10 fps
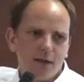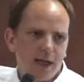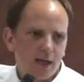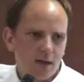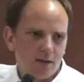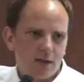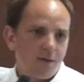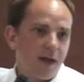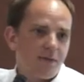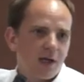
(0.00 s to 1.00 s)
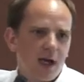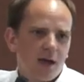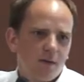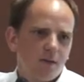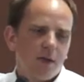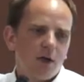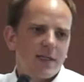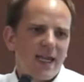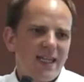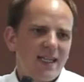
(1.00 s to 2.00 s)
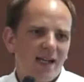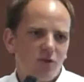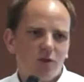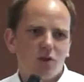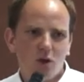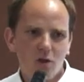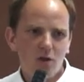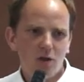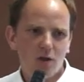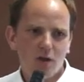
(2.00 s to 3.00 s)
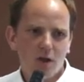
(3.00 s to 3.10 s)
like in South Africa, because 800 tons